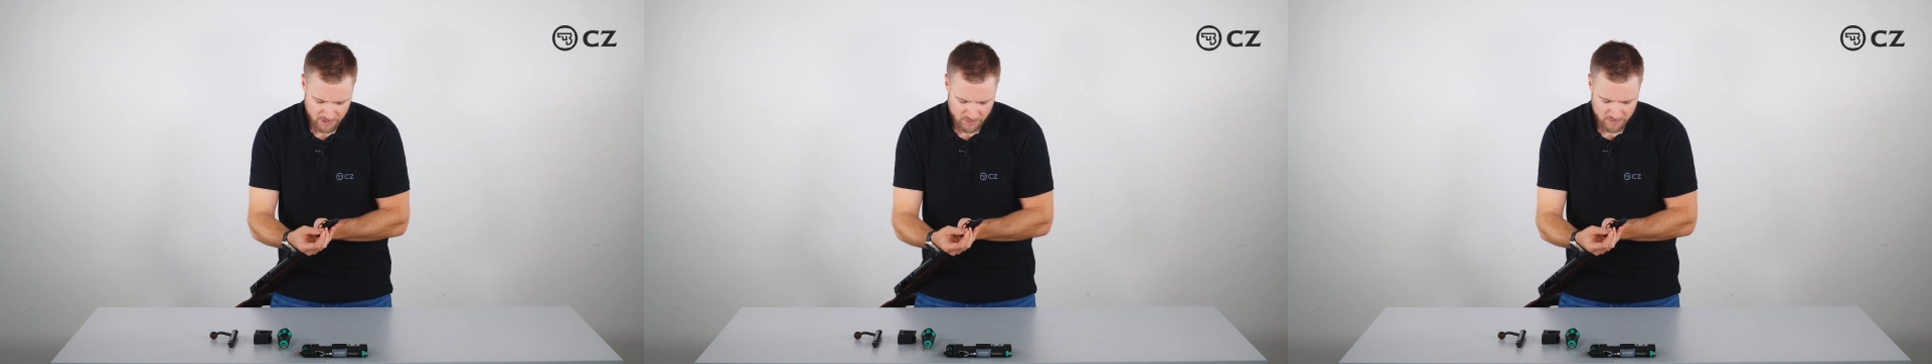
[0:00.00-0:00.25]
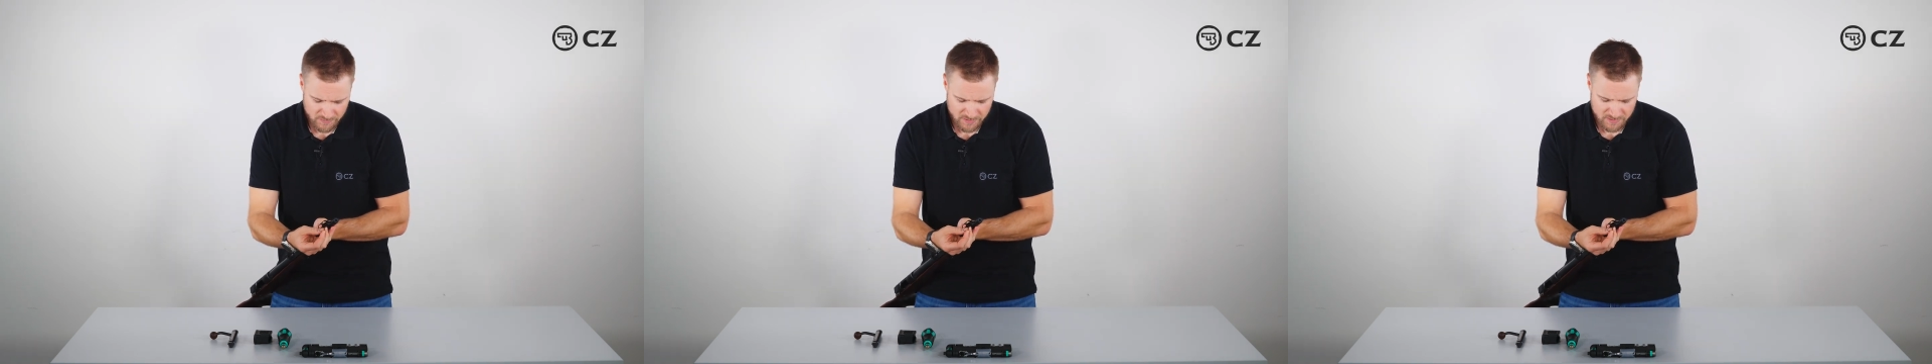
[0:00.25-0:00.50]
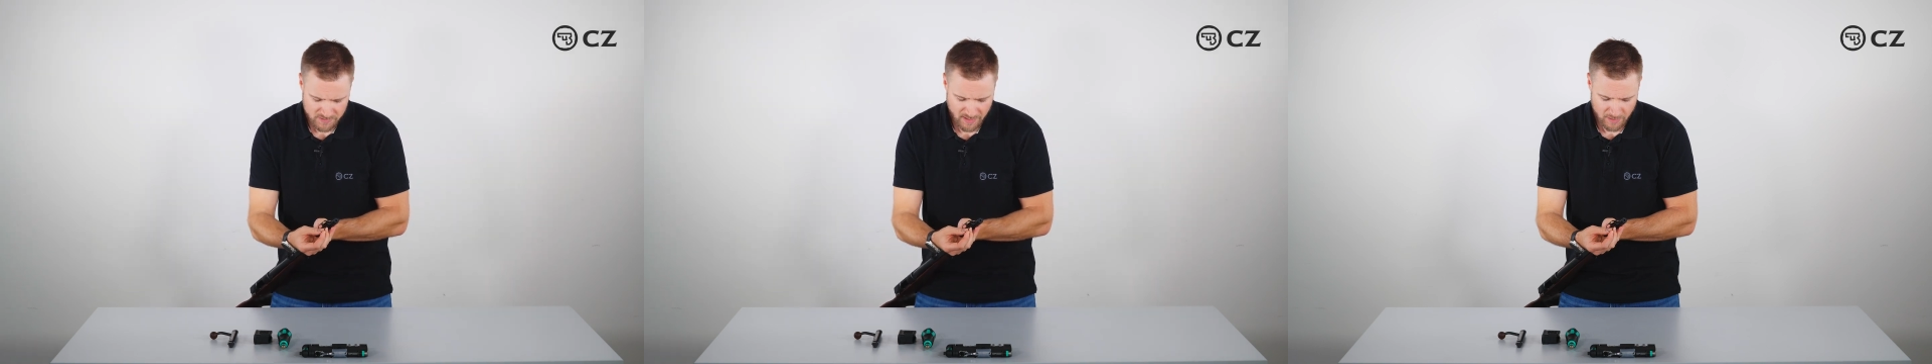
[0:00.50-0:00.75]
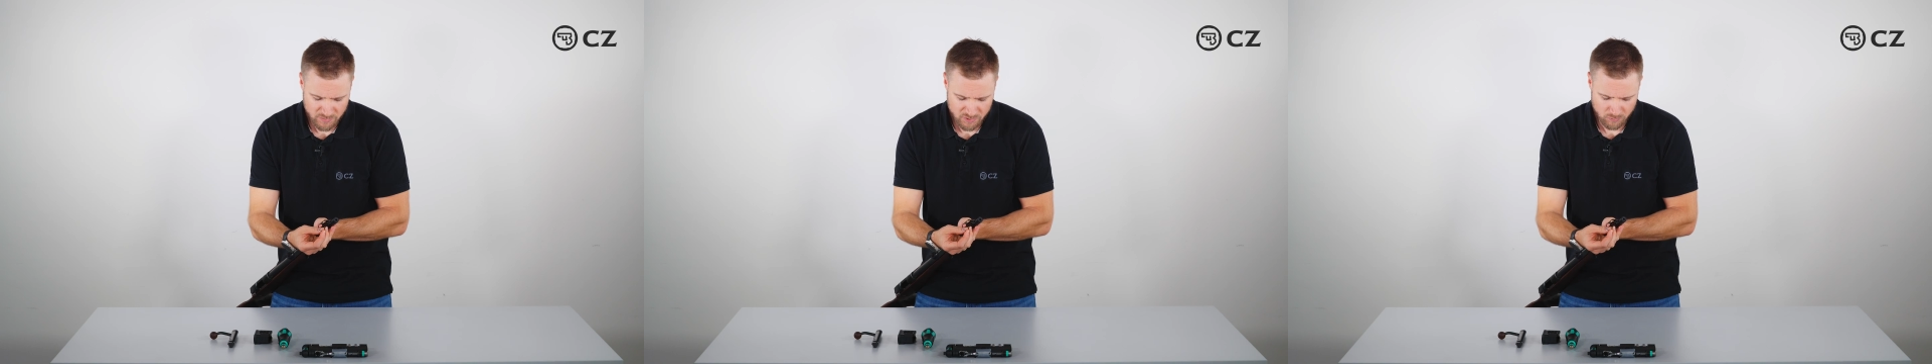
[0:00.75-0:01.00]
here, this
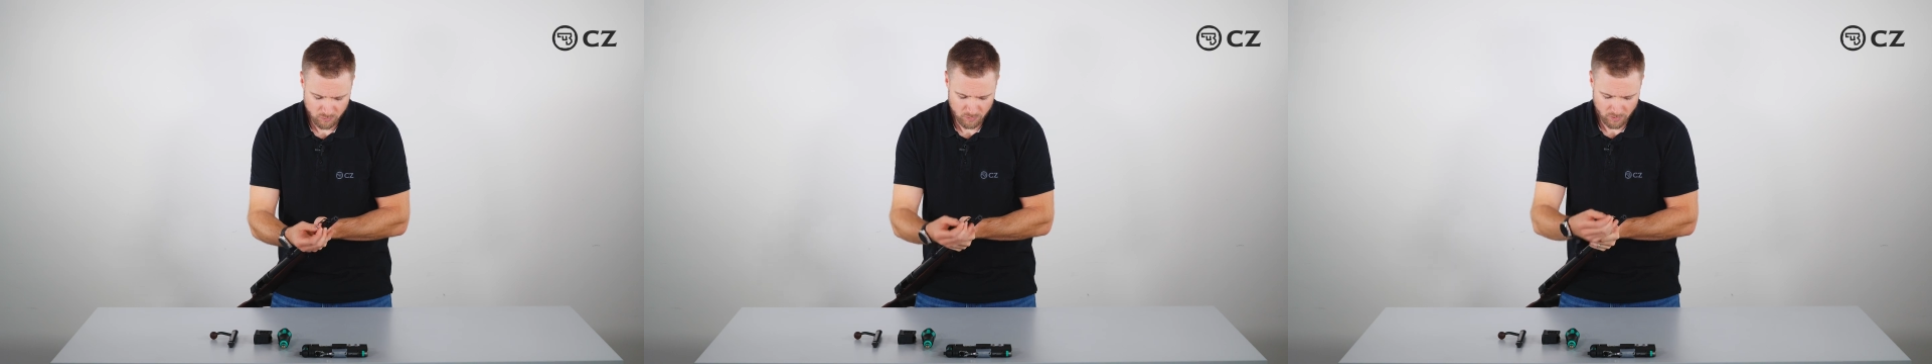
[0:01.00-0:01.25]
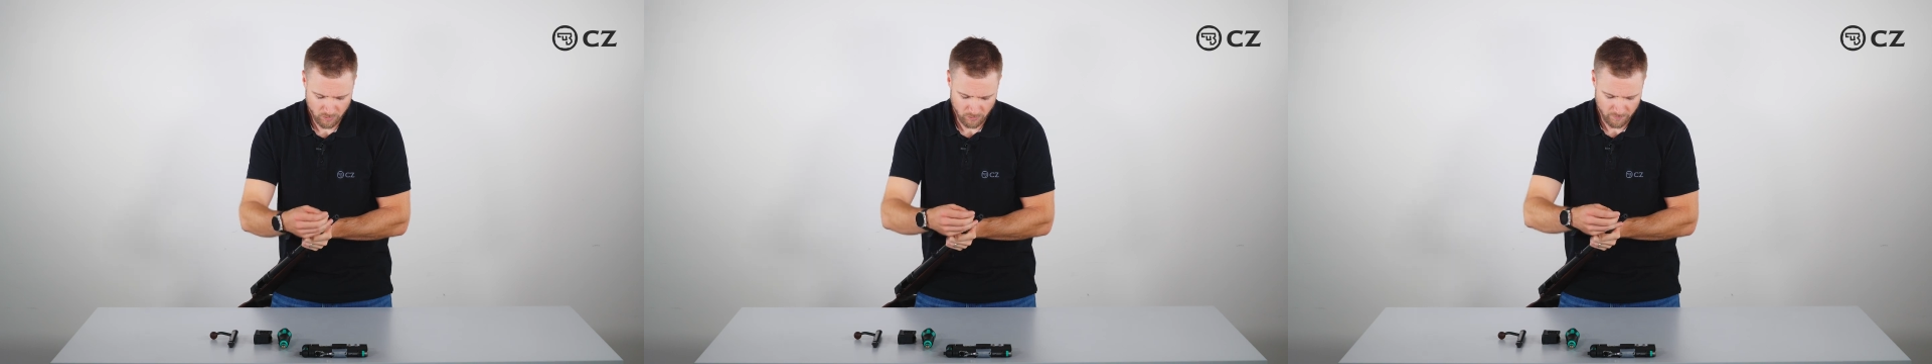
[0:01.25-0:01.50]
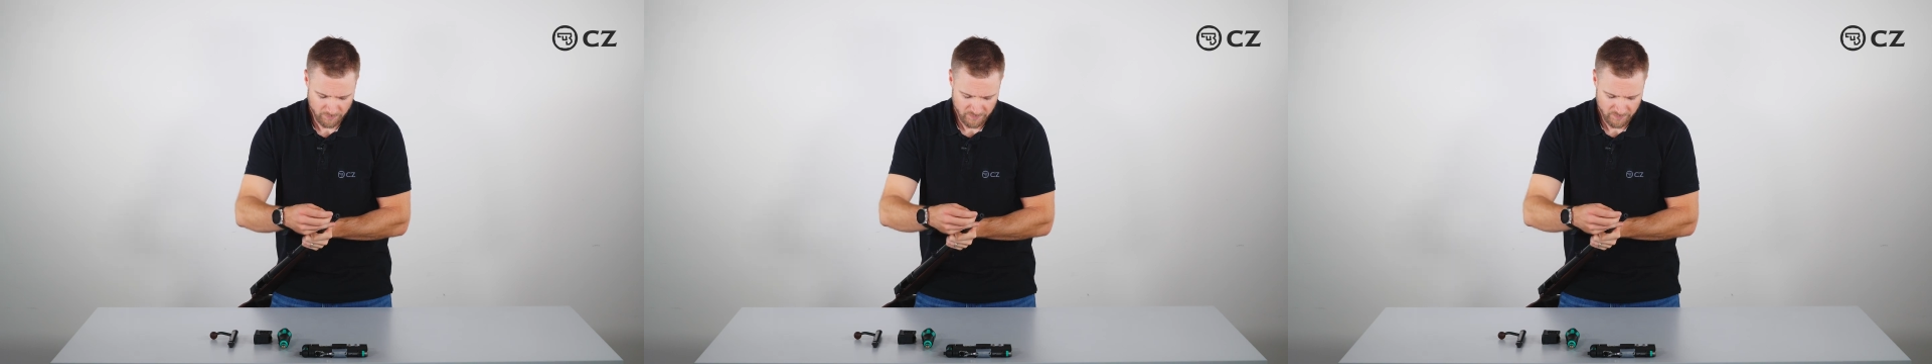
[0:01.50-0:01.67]
top screw hole.